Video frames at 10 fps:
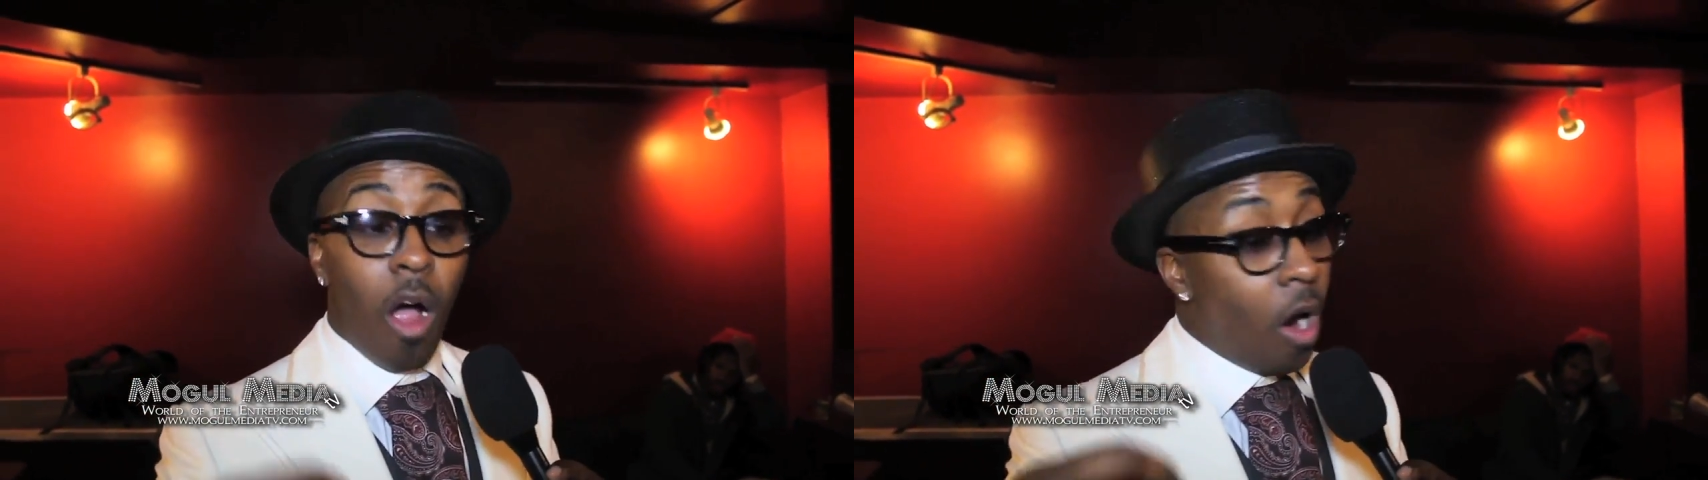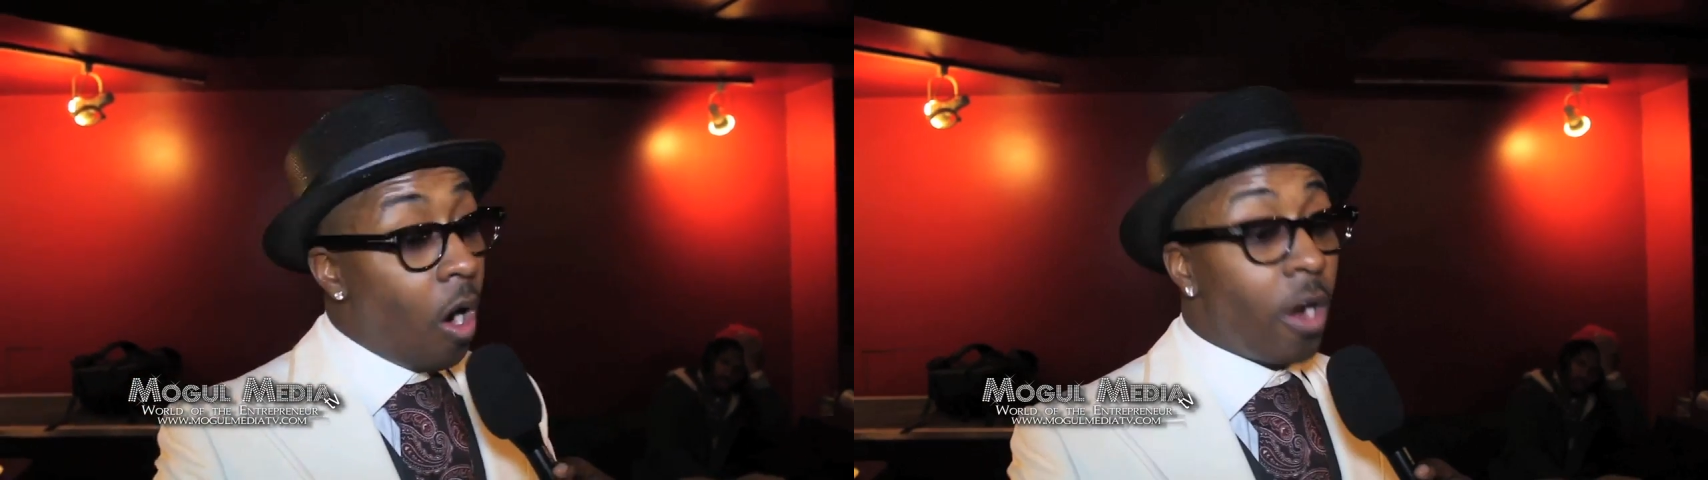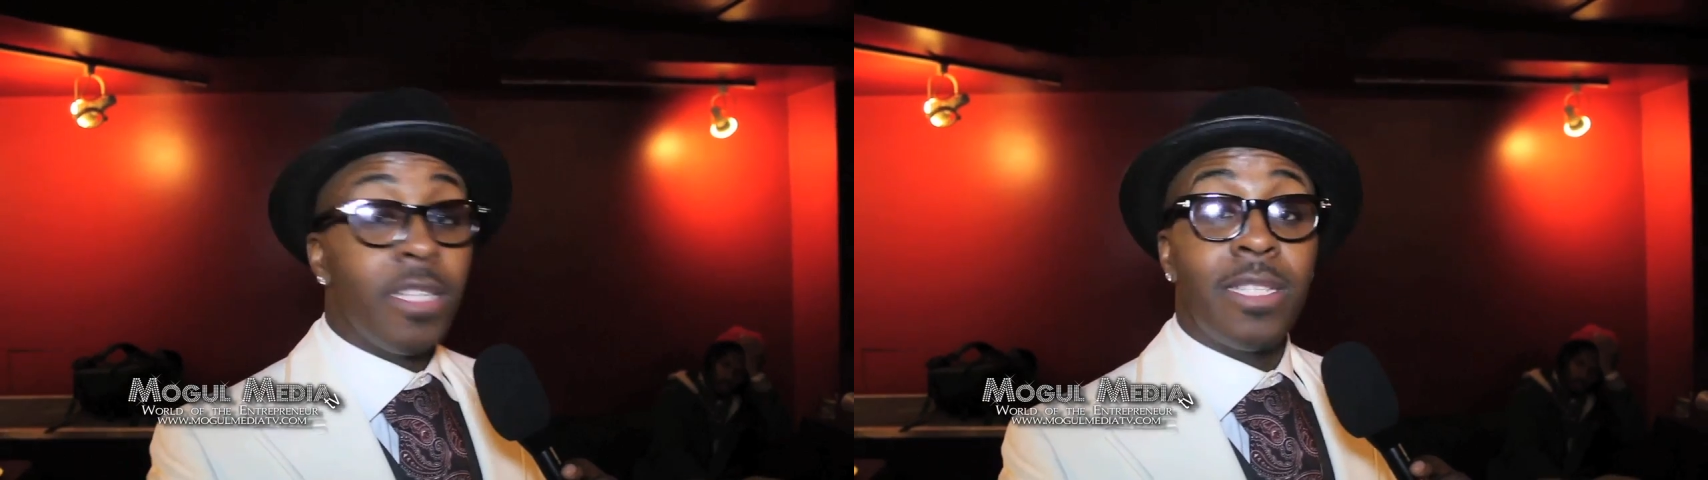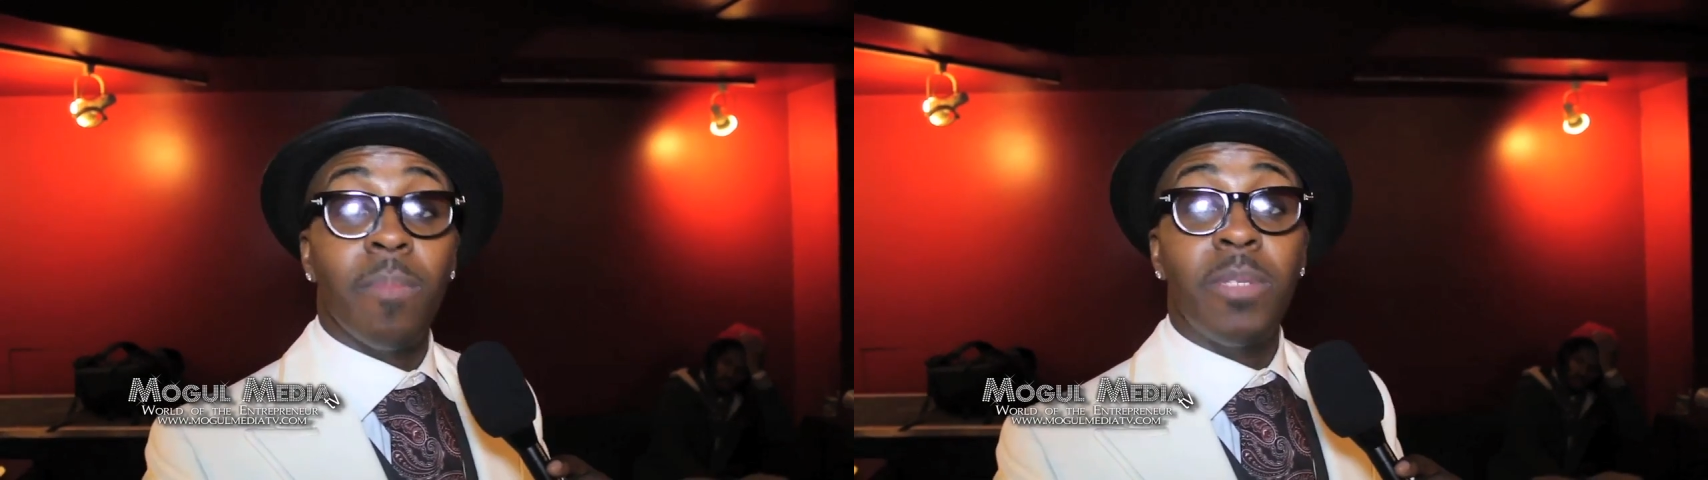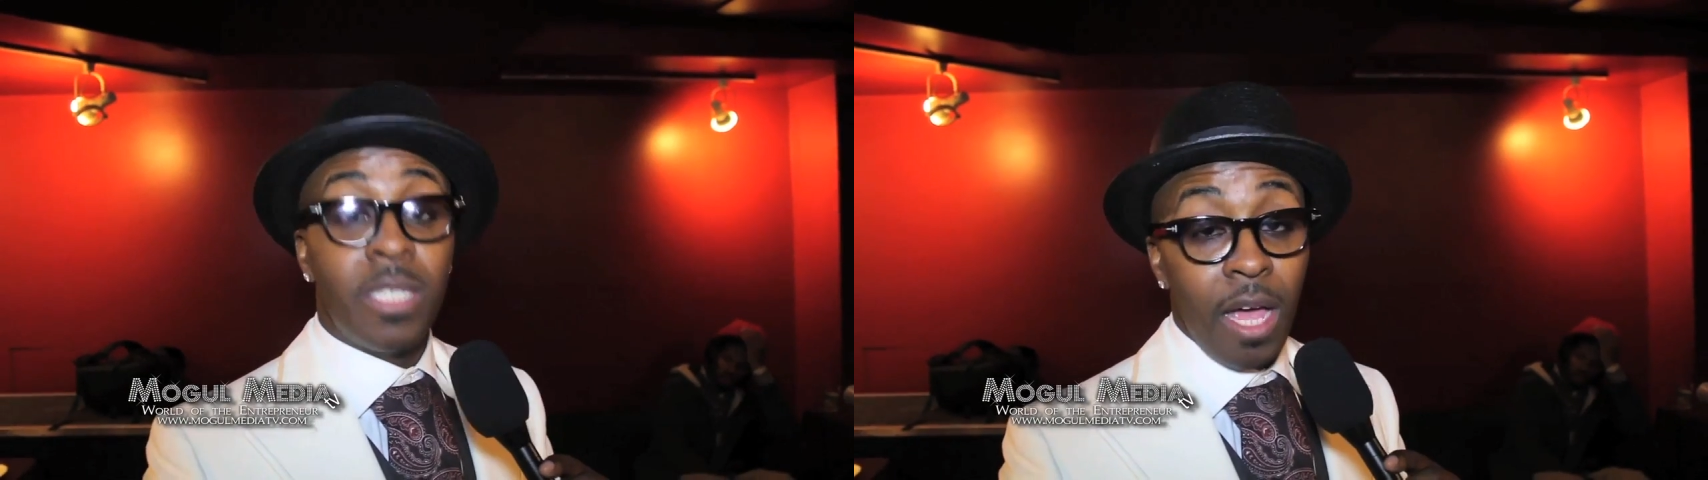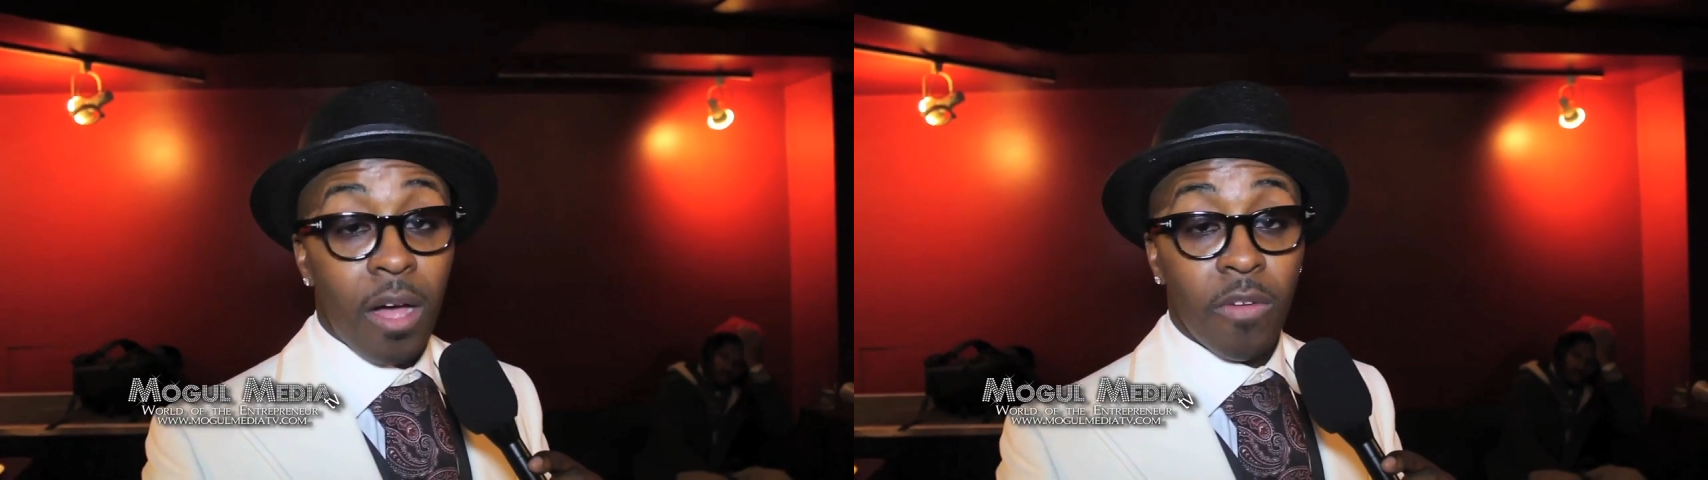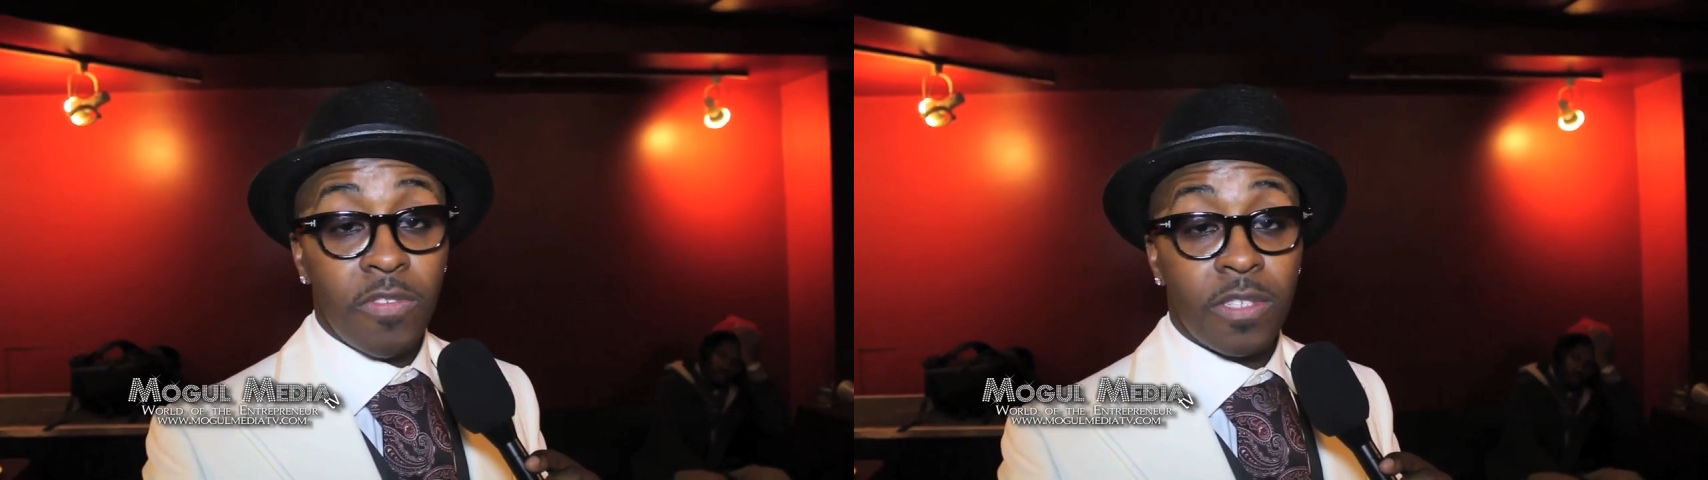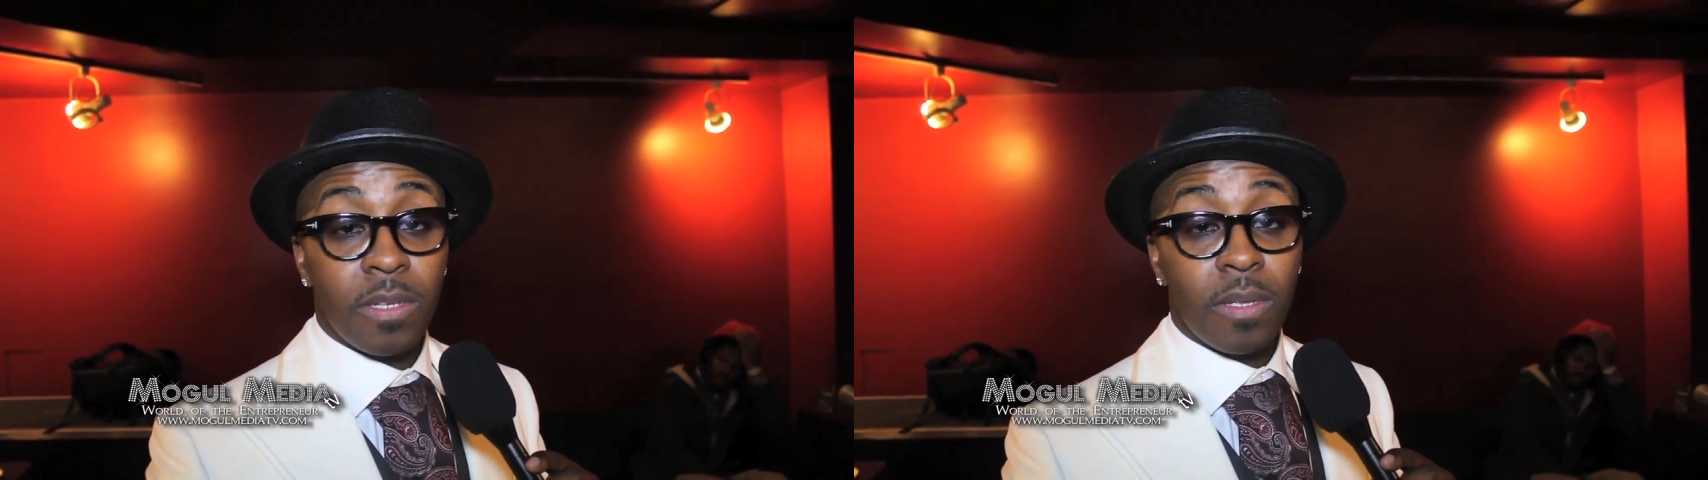artists
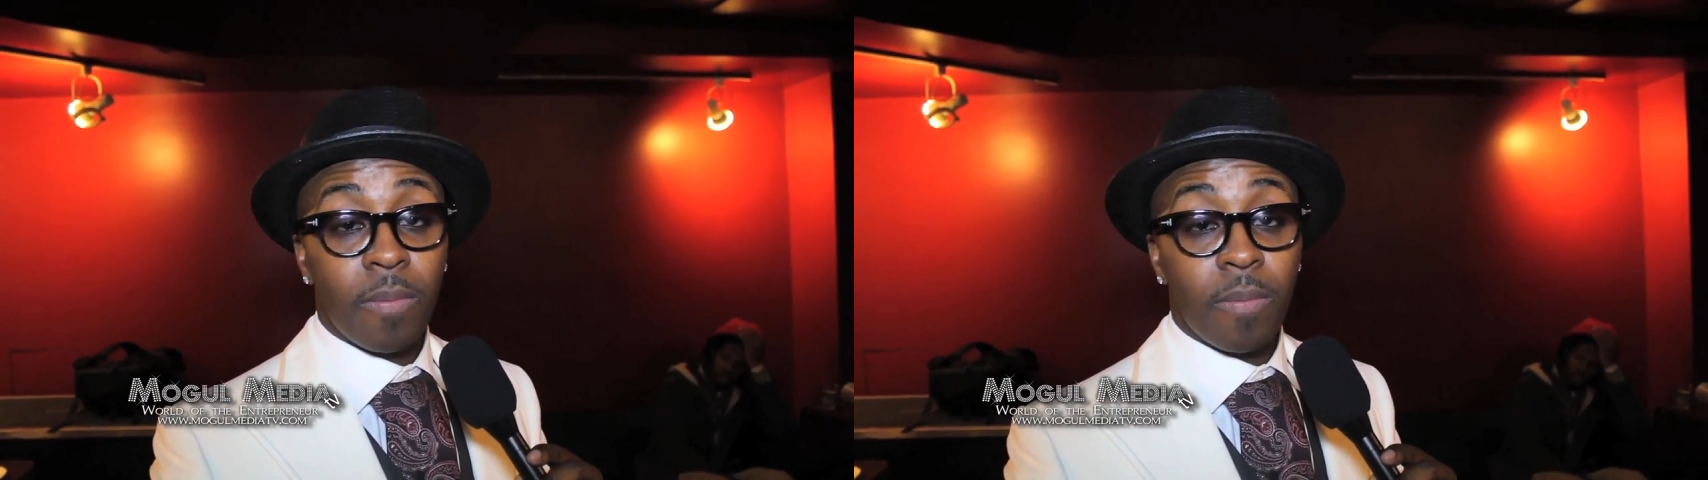themselves,